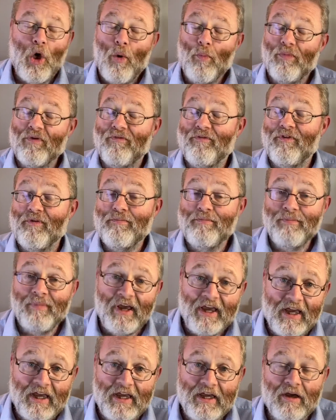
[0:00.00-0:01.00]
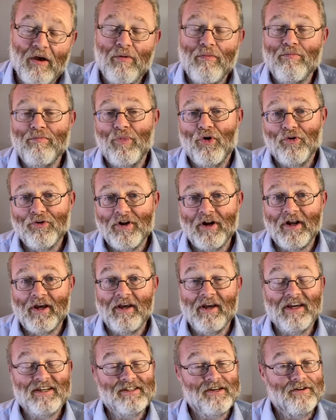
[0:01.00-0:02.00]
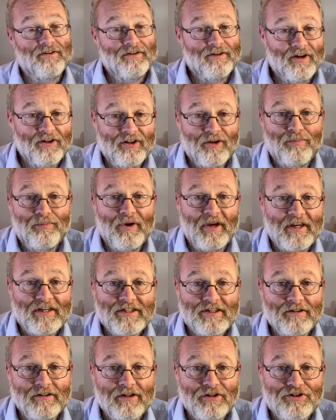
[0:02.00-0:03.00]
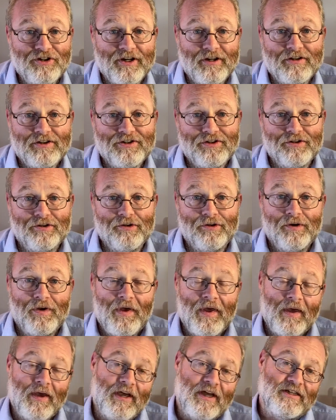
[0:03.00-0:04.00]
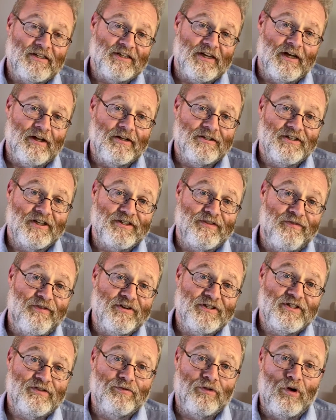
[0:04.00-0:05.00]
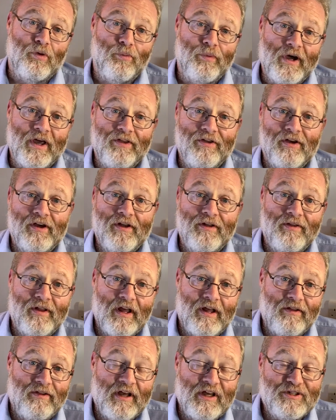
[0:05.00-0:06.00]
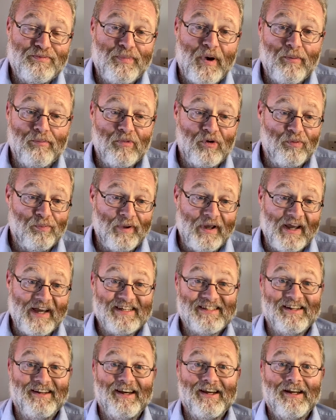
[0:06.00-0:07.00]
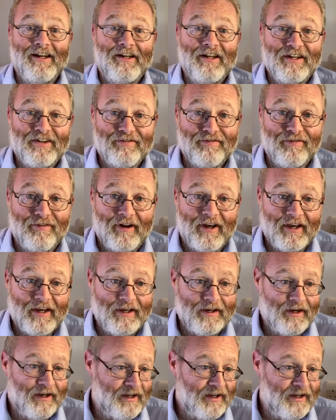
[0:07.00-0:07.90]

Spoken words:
But for me, modelling is another piece in the jigsaw. It tells us, first of all, whether this bumblebee is likely to fly.